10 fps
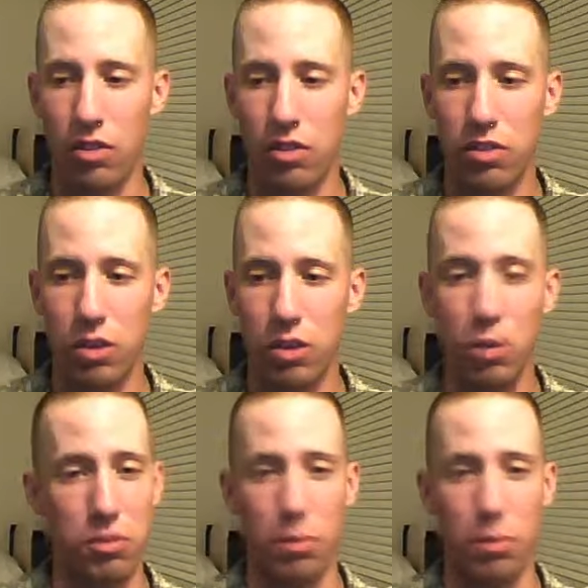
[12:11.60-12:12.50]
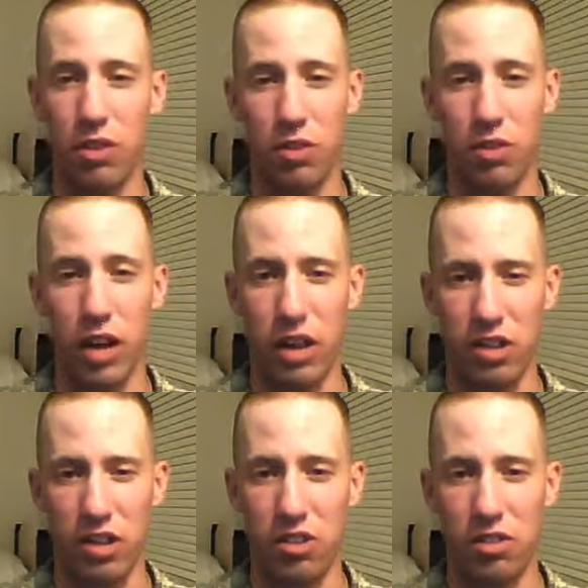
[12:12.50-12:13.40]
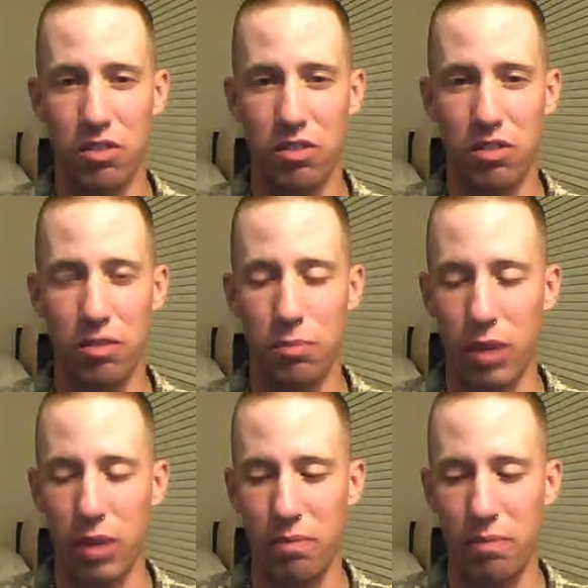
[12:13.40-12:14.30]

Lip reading: He wasn't muscle either, but